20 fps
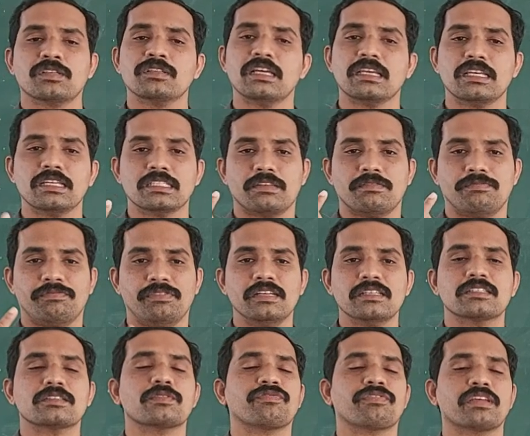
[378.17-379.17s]
So that is the
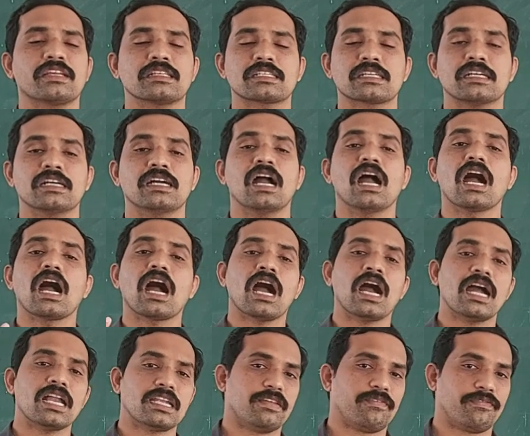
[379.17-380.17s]
first feature,
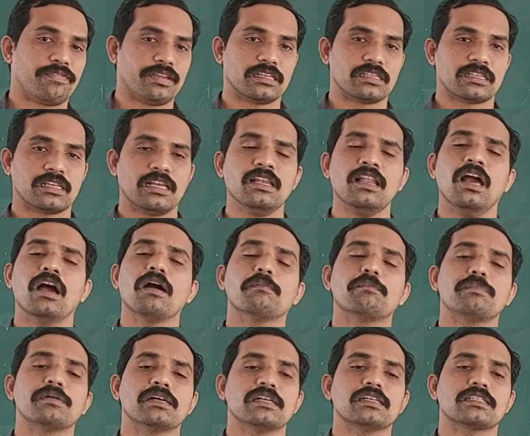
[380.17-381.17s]
artificial
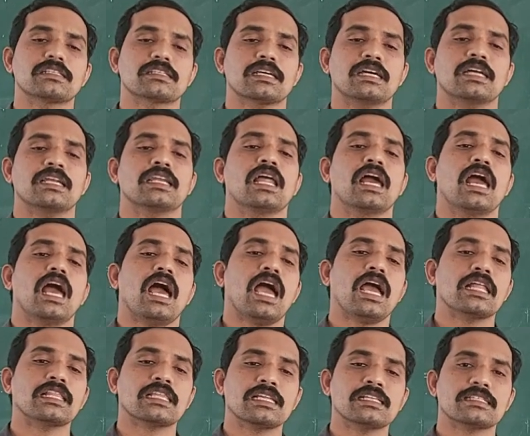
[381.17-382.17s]
person.
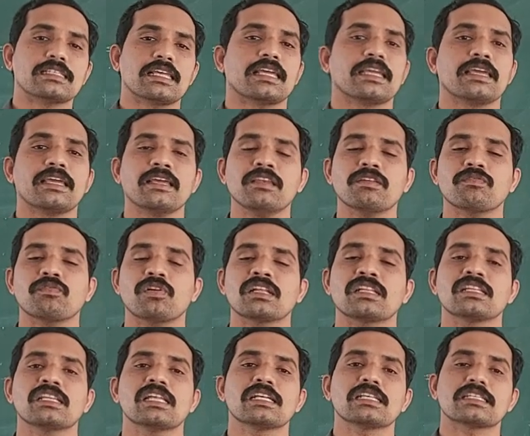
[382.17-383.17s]
And then second
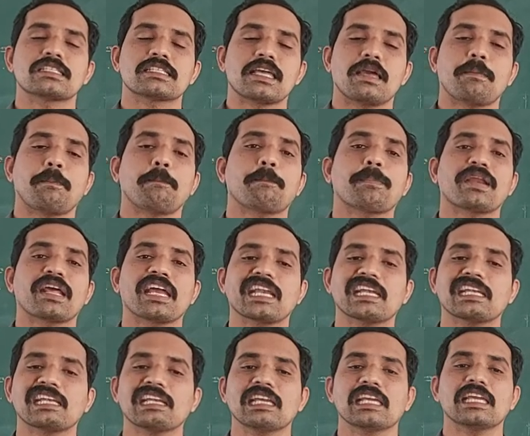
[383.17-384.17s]
one,
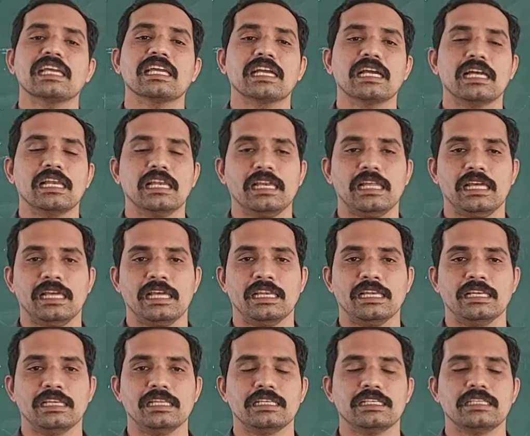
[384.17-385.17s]
separate legal
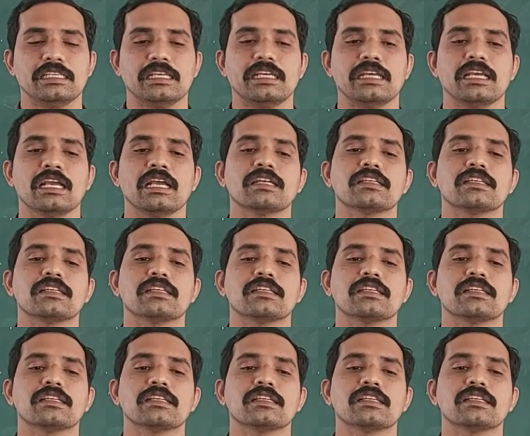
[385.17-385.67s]
entity.